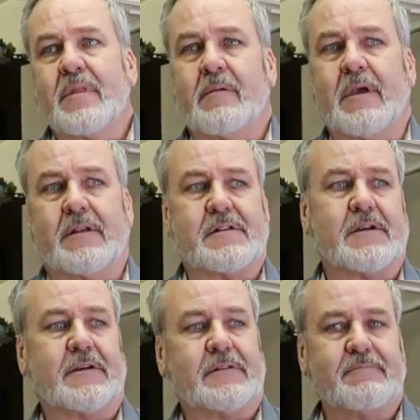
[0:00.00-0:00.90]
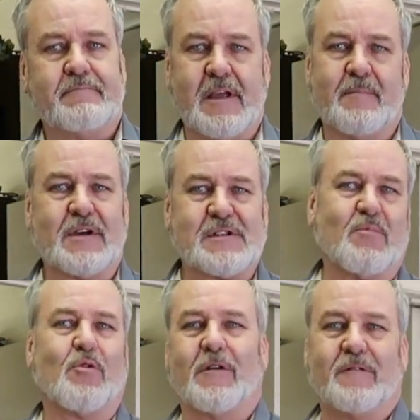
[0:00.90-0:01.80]
get EMS
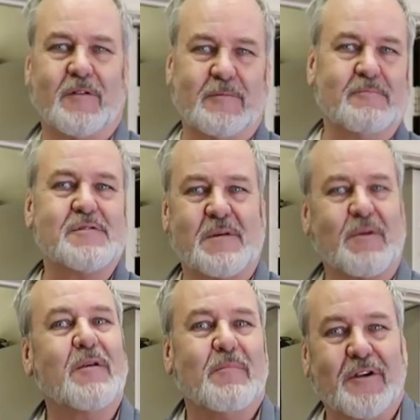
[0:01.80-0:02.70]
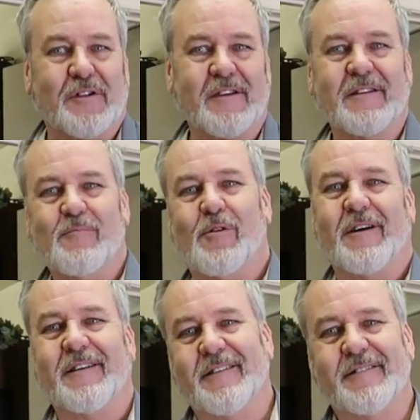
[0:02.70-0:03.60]
board from somebody building
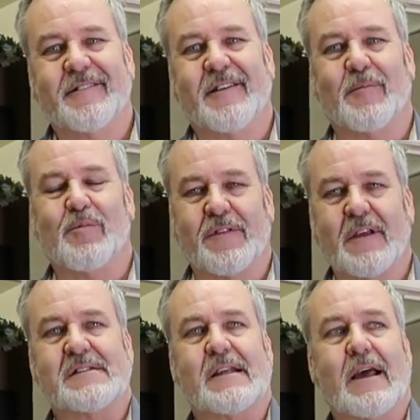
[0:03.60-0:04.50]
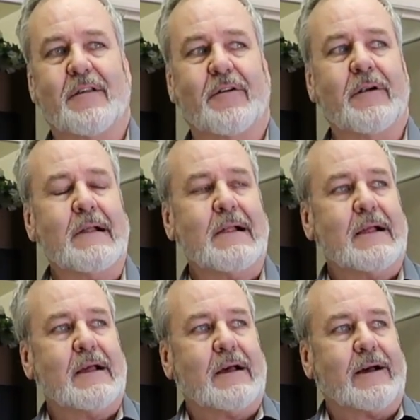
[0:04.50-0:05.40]
one, and put things together.
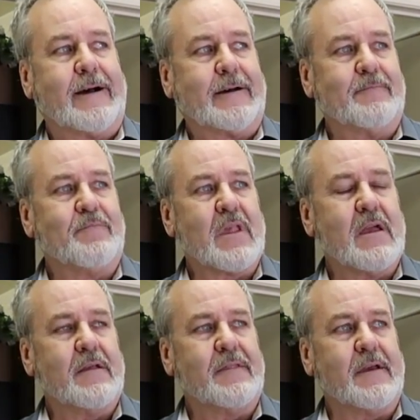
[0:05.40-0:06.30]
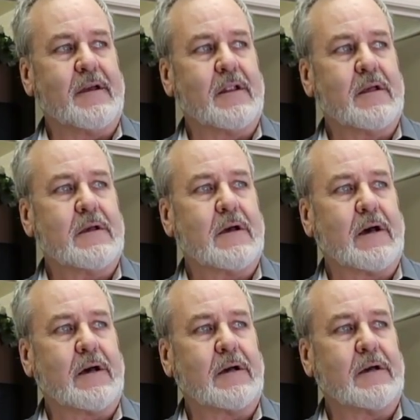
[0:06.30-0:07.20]
Then
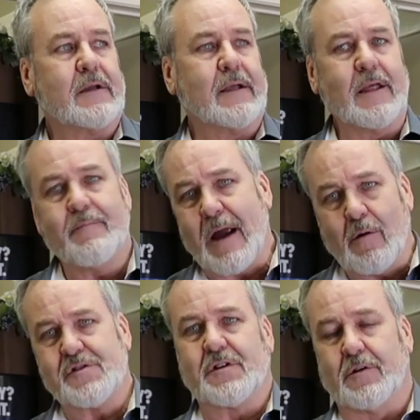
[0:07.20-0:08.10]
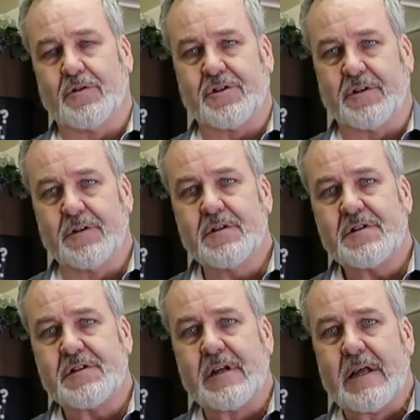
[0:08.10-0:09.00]
Elite Power
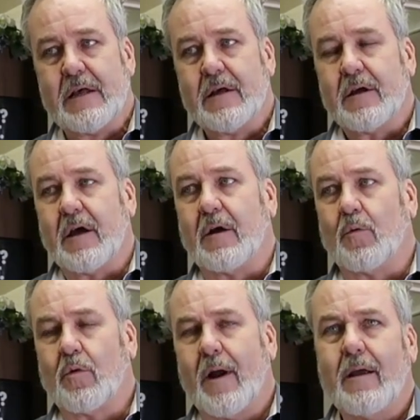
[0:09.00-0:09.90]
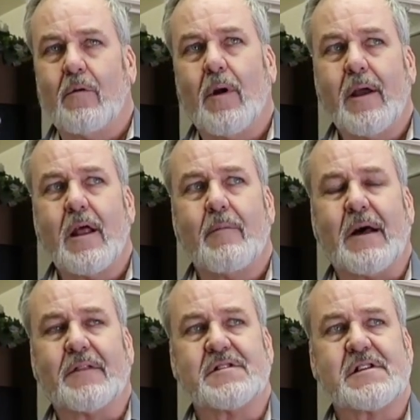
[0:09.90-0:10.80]
Solutions, right
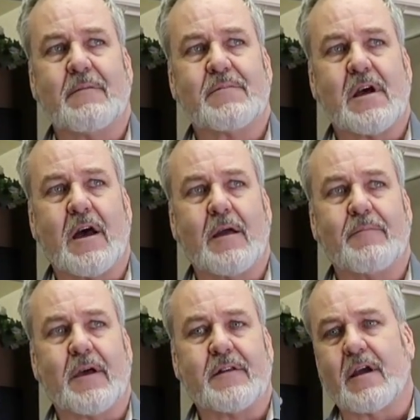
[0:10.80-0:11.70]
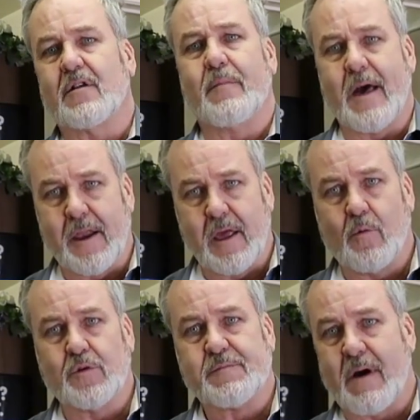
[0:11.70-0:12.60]
about the same time that Technomatia
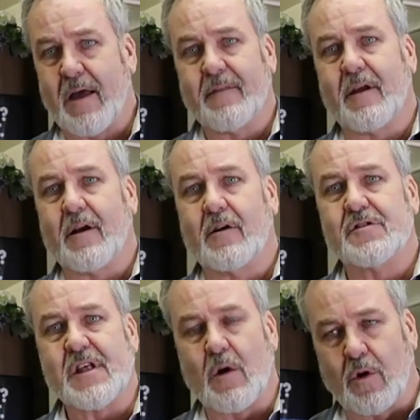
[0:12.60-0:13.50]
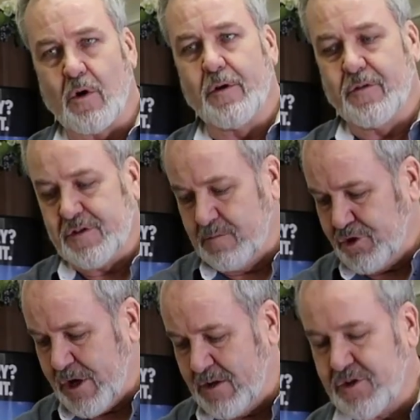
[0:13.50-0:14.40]
was buying theirs, they were going through some
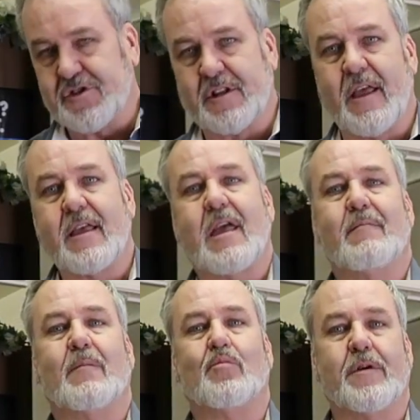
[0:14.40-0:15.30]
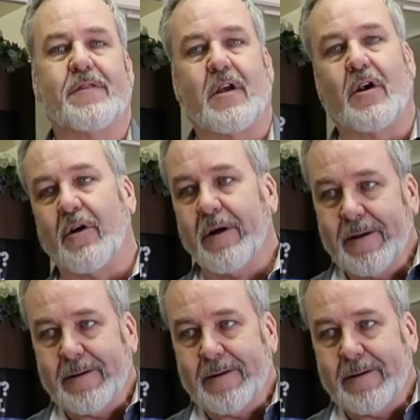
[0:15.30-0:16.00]
changes, and they came up with their